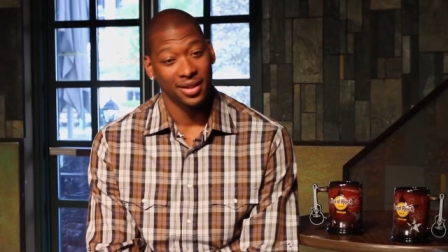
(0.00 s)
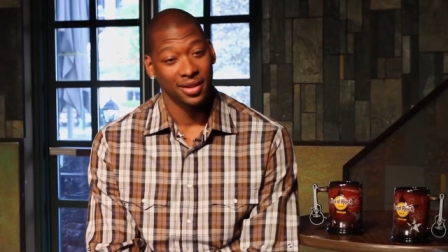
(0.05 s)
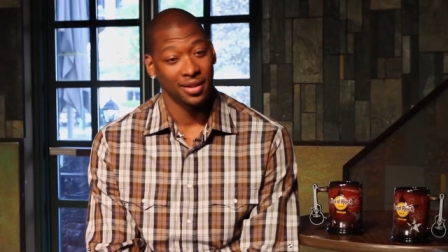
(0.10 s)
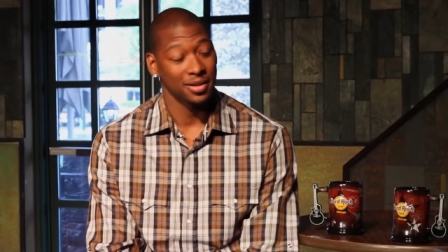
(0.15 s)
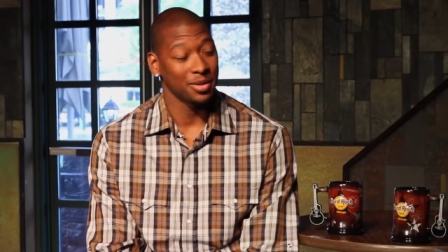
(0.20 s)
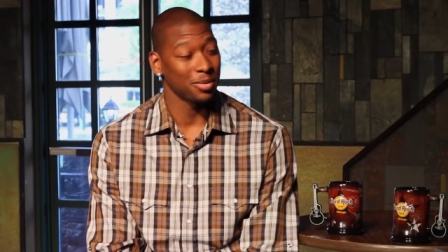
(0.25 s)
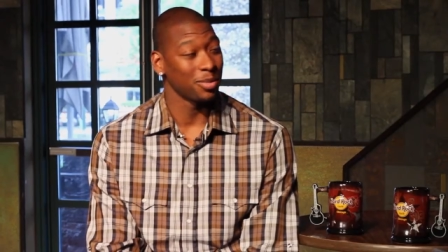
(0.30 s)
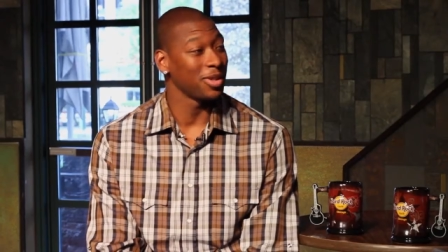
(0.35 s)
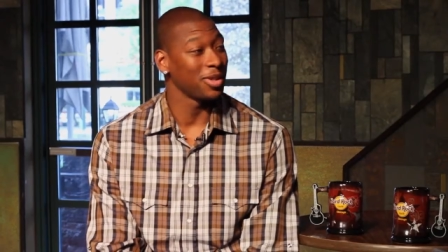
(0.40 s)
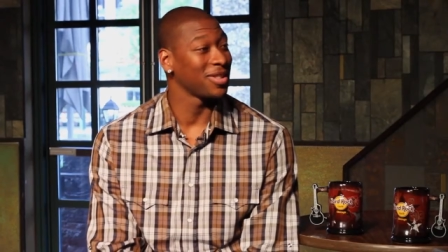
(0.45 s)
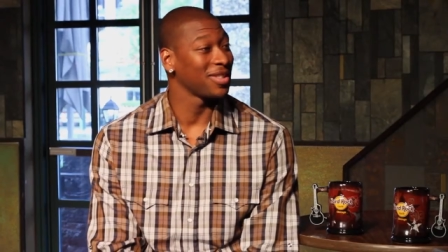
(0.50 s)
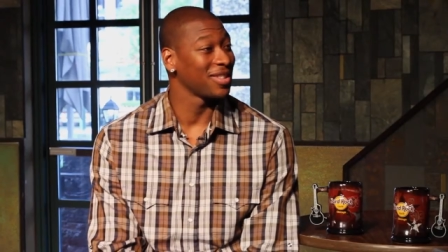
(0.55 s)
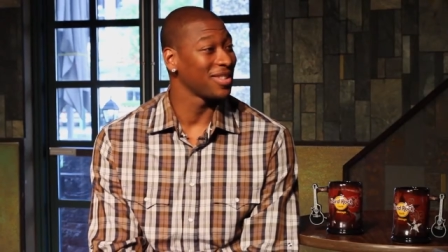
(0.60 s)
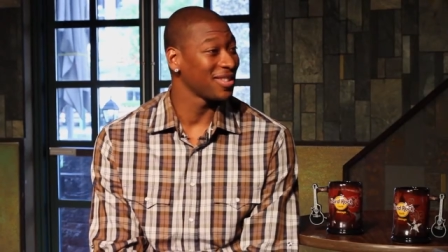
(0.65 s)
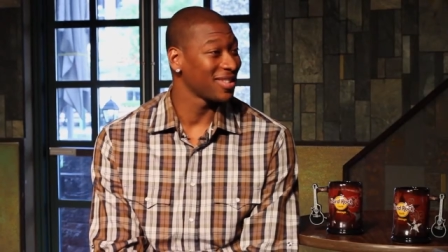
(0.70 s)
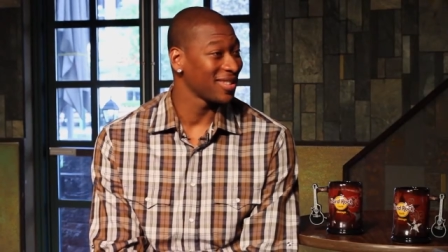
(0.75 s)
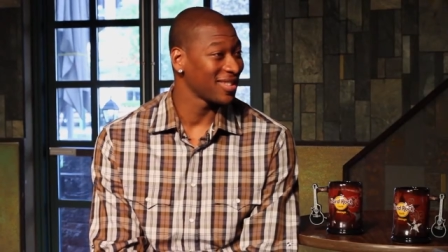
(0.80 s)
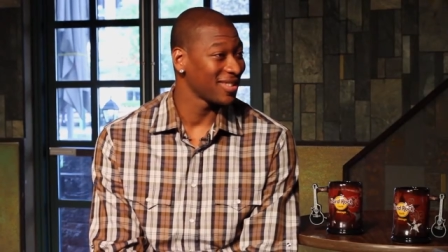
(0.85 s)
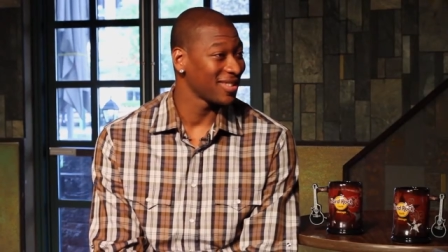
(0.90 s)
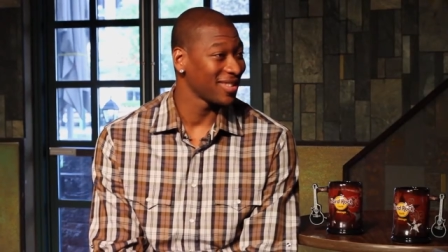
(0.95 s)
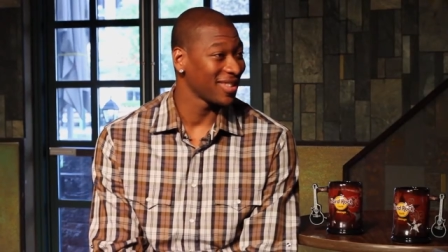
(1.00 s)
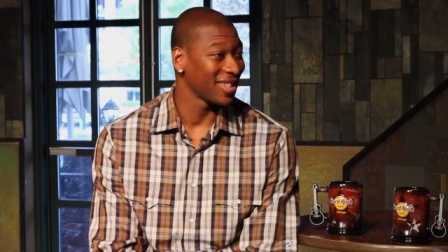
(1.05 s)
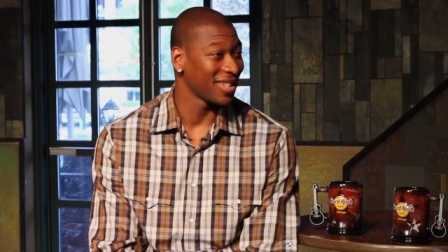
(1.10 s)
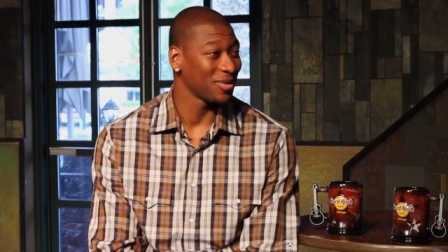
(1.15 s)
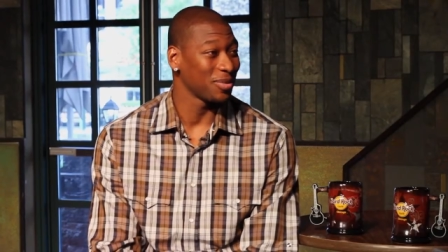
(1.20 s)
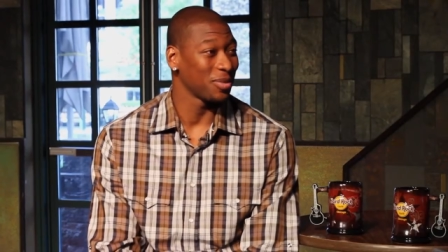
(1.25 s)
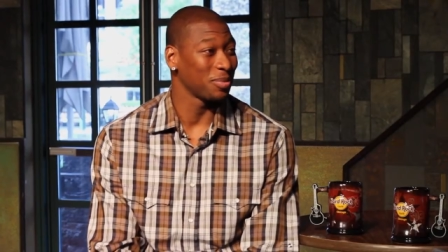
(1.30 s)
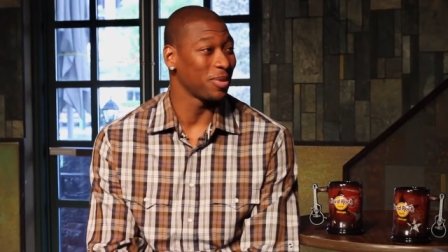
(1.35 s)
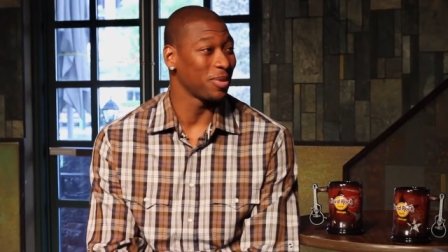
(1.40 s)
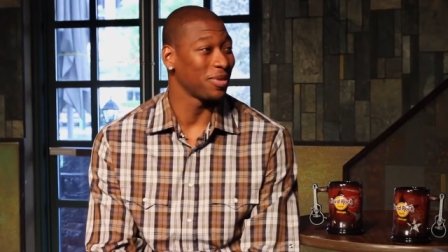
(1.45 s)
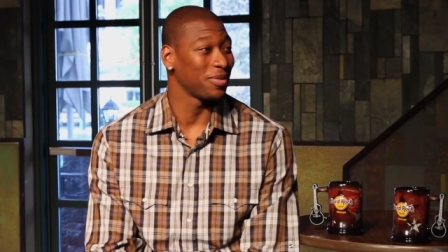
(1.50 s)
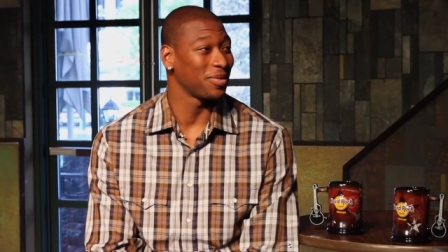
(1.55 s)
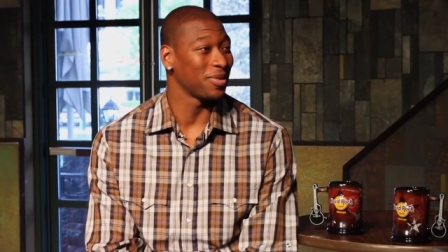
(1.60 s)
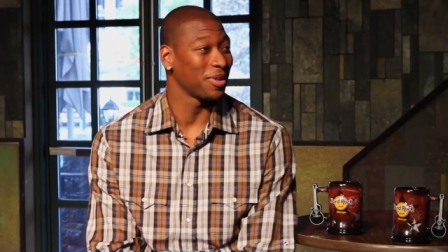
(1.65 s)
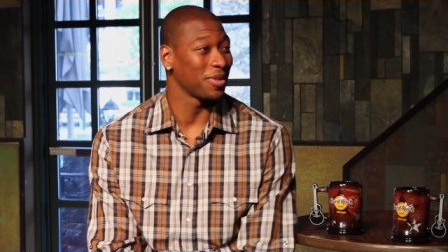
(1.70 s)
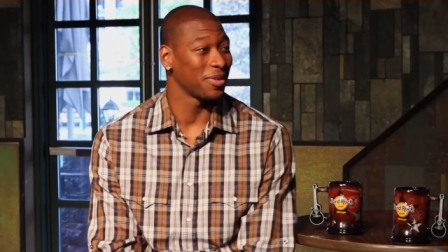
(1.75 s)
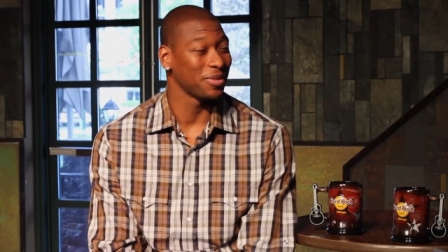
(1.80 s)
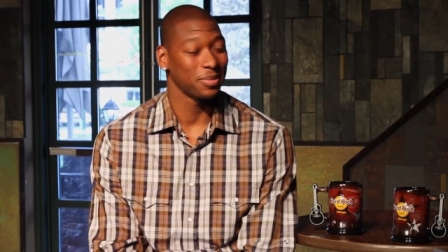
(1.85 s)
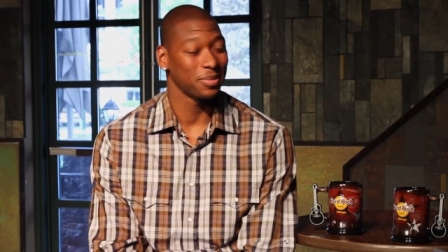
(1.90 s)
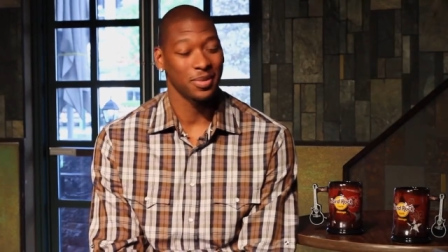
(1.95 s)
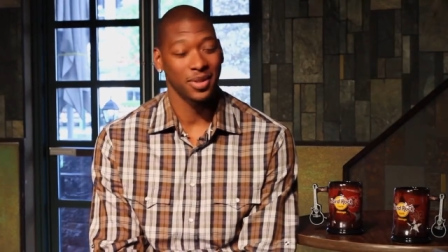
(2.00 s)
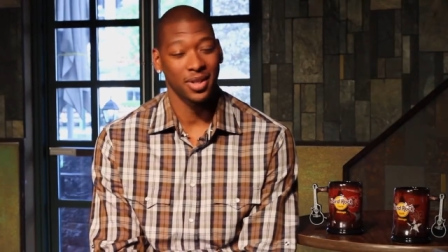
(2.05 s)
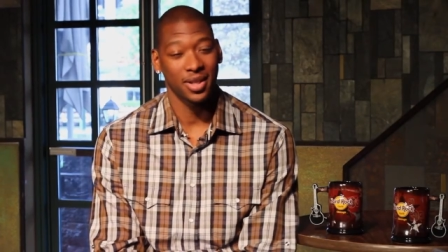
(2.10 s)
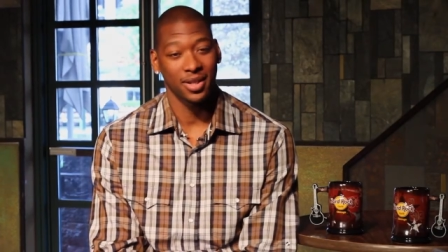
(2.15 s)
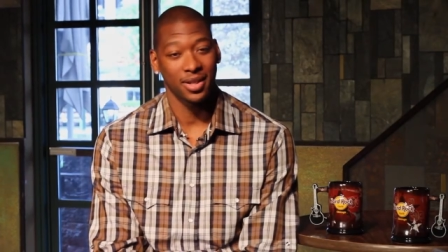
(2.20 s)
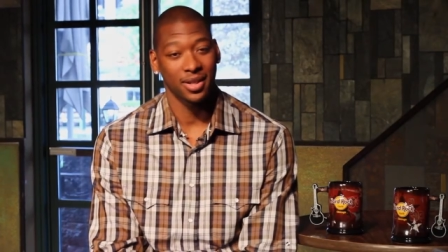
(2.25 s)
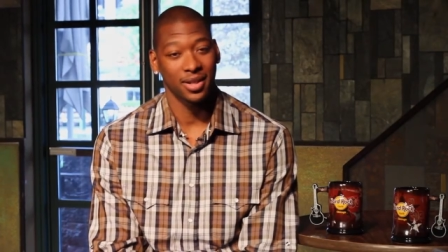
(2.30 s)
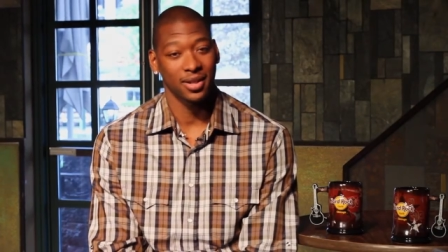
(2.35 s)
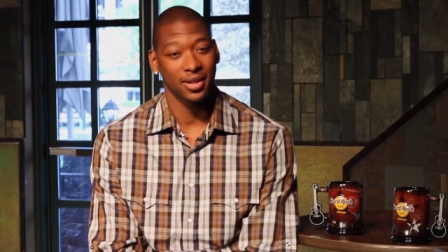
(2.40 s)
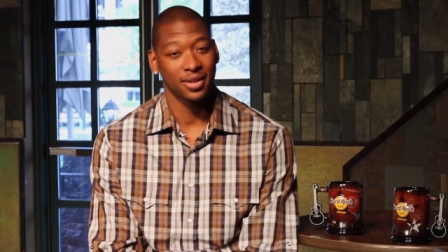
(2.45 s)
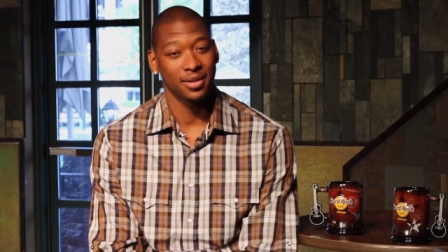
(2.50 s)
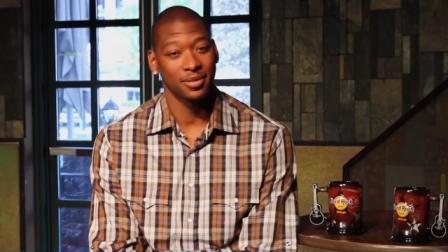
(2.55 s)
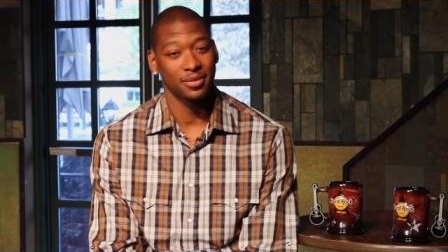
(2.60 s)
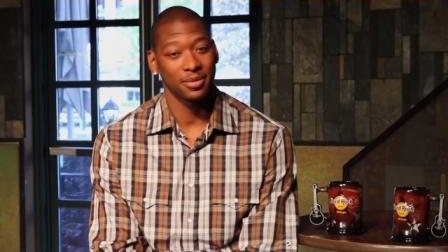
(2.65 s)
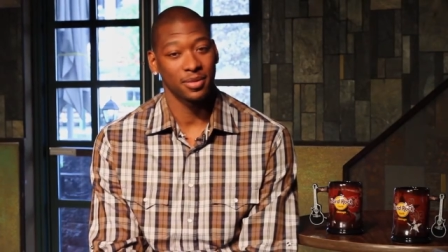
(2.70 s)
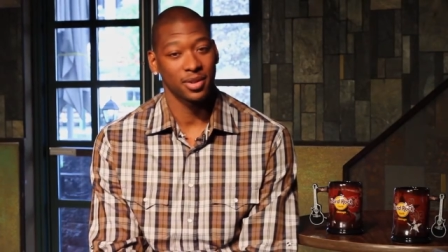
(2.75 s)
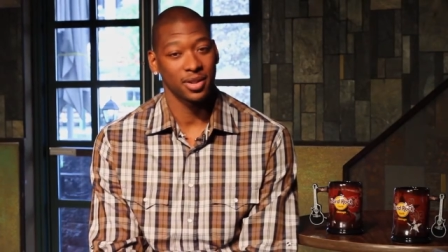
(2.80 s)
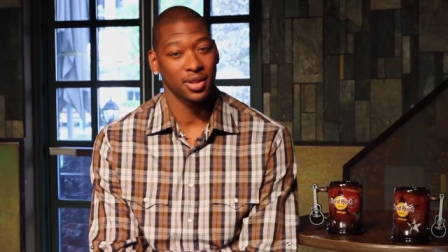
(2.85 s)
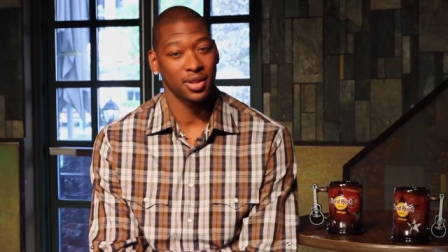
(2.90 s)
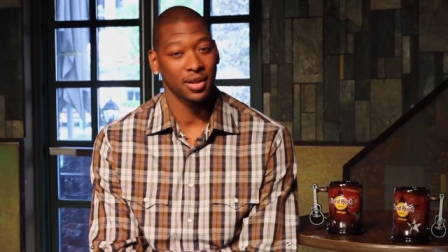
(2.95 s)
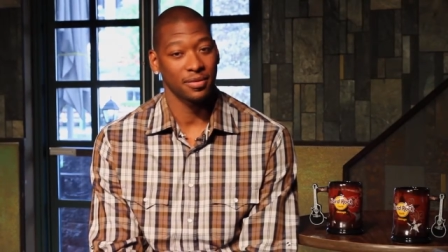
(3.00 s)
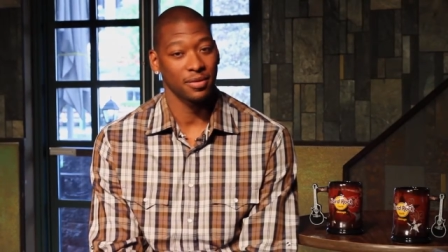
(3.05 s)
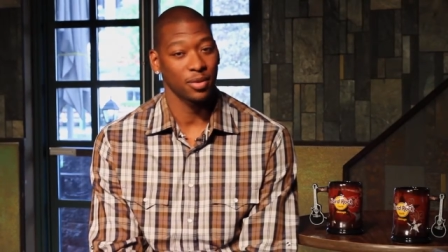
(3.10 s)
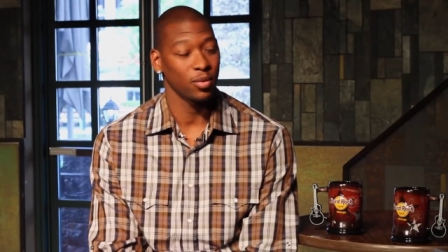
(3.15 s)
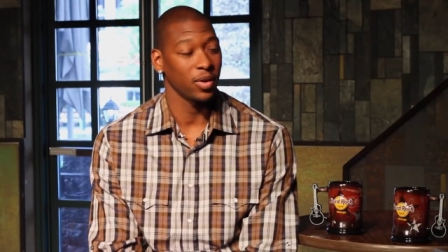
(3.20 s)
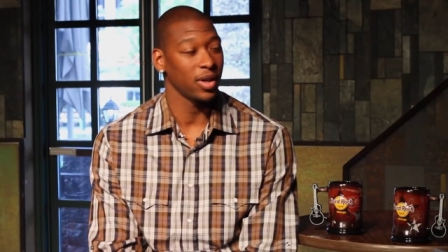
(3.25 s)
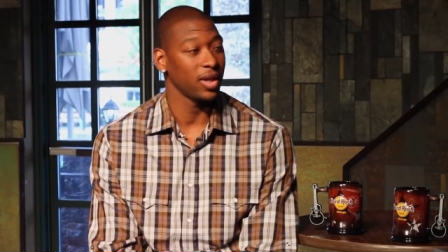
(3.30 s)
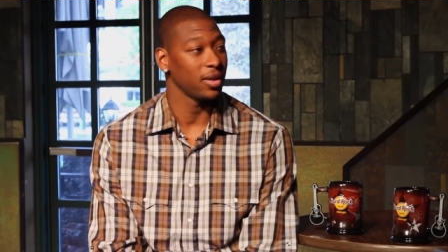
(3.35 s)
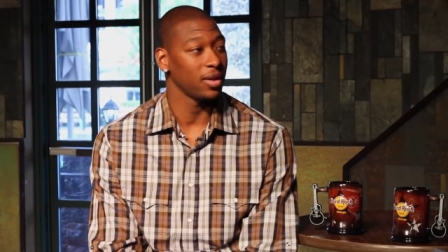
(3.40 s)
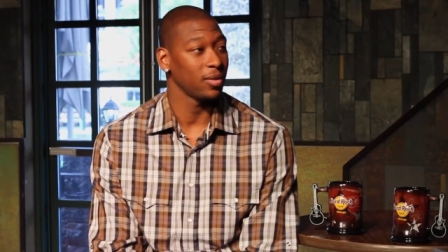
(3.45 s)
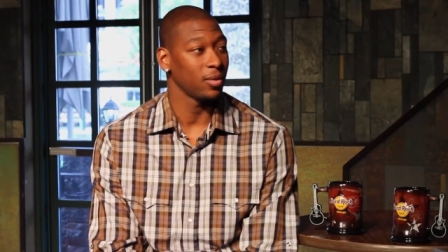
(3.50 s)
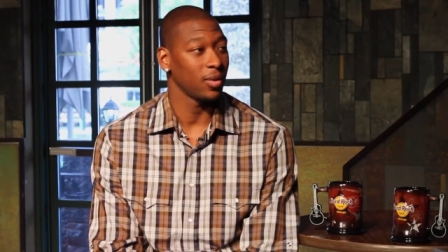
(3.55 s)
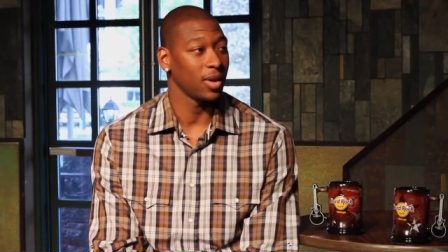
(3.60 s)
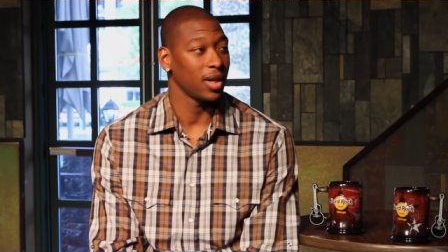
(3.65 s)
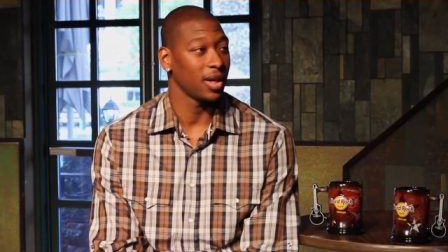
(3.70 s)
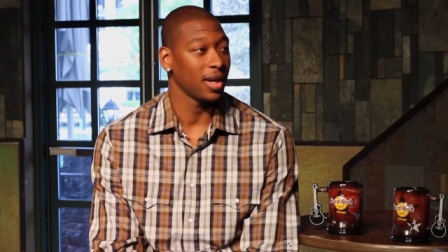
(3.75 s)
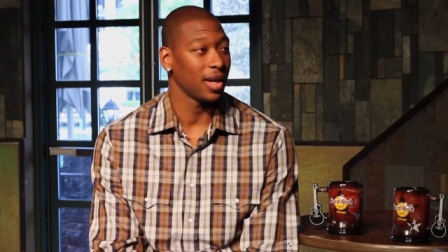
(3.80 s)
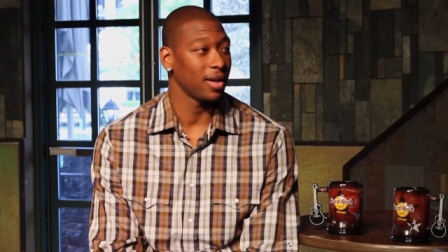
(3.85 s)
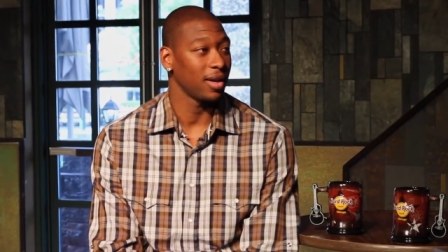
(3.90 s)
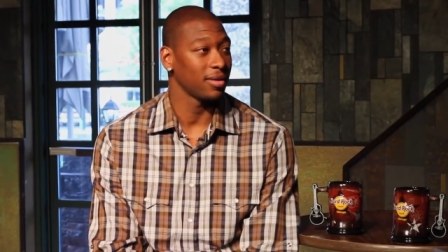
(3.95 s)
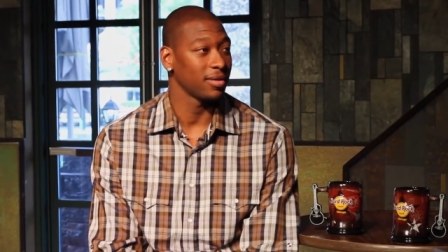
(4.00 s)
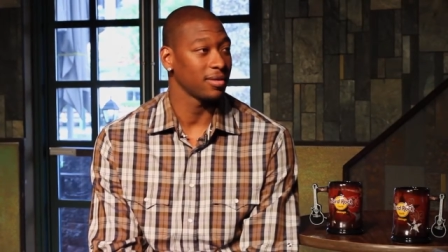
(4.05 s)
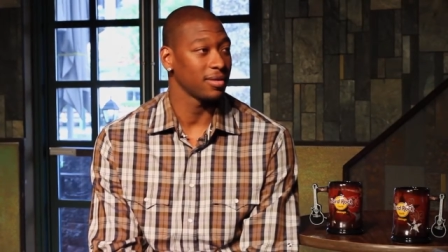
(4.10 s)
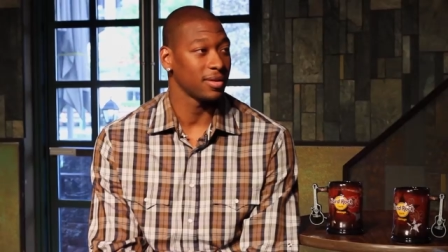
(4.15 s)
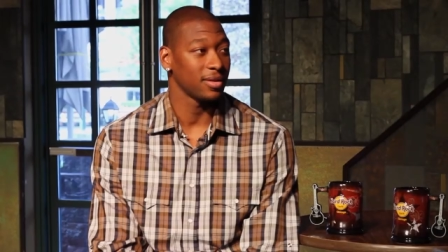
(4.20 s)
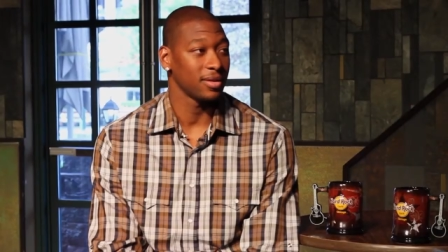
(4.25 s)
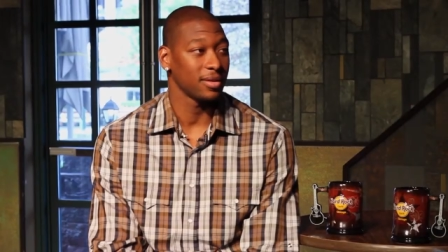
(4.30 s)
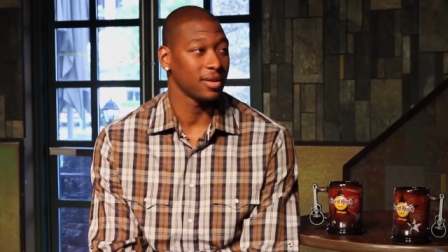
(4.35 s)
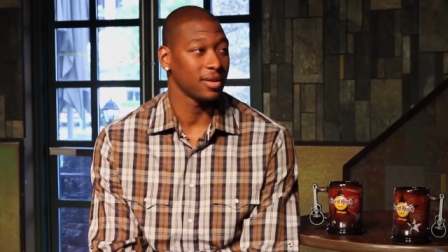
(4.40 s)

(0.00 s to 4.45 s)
it's a business as right. we both know. But um, just have to wait, wait it out, and